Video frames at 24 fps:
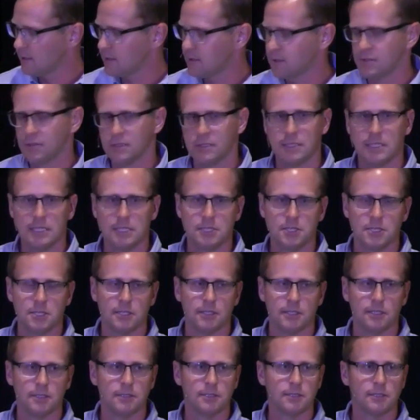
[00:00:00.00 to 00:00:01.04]

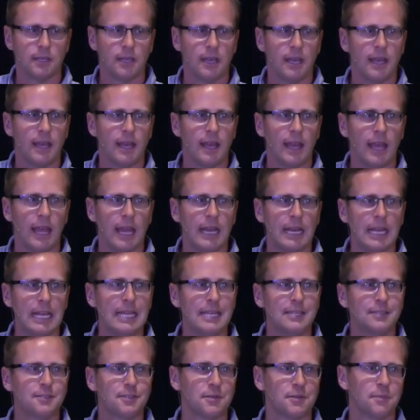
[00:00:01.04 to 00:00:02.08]
traditions and
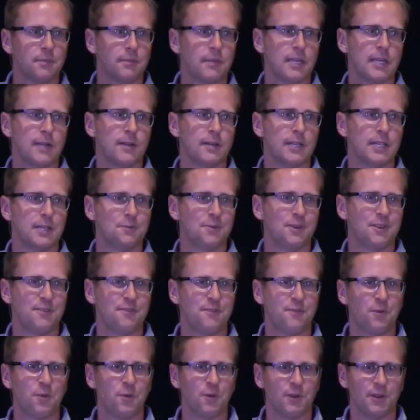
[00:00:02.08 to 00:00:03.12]
intermarried with
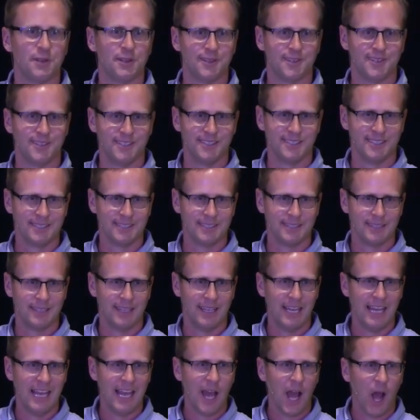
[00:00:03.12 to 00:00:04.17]
foreigners.
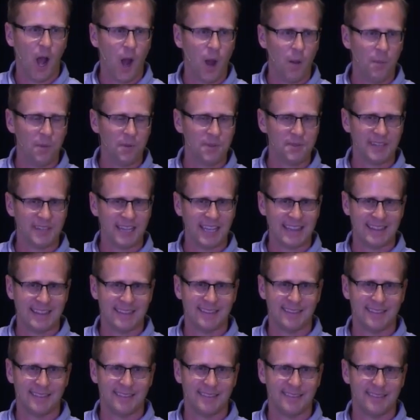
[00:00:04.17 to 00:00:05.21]
Almost like
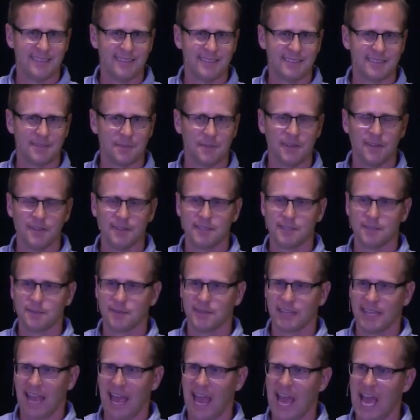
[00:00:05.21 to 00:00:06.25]
Samaritans were
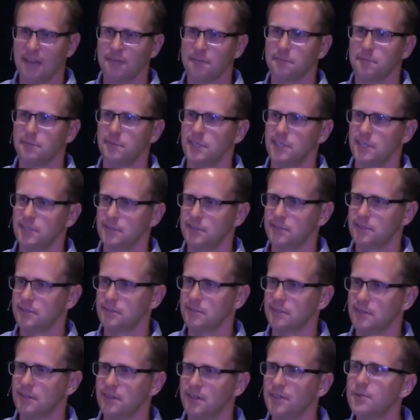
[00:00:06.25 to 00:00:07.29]
like half-breeds.
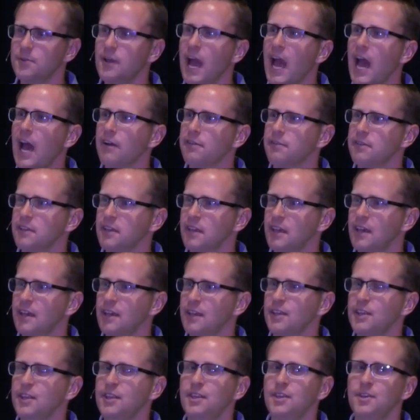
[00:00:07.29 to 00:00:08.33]
Oh,
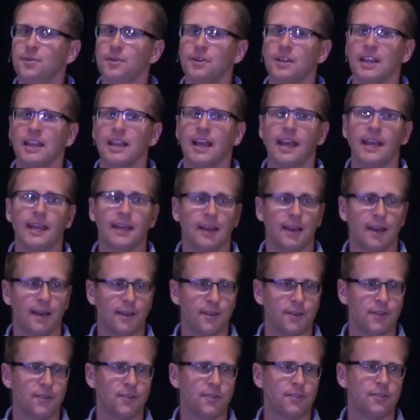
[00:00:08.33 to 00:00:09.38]
you were like
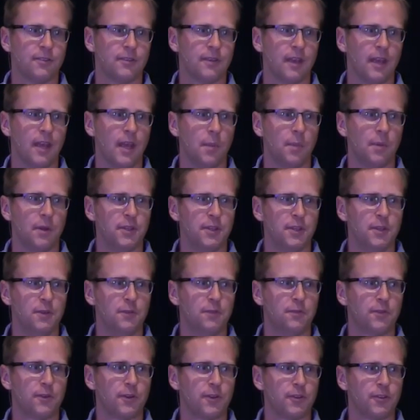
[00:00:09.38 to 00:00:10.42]
us, but you
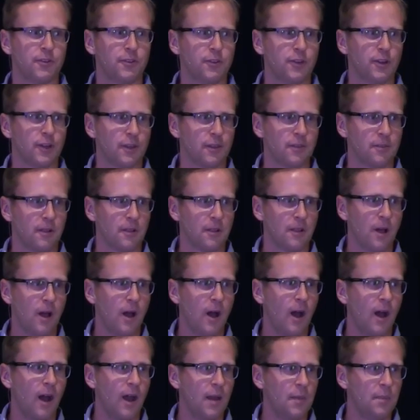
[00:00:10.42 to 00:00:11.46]
forsook the
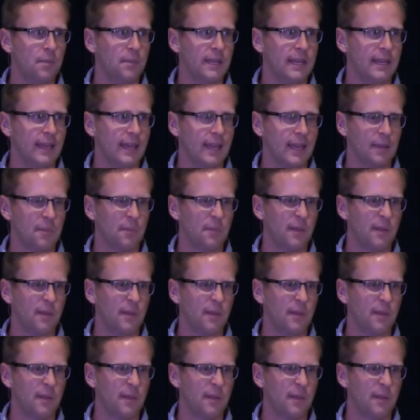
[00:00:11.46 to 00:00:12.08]
law and became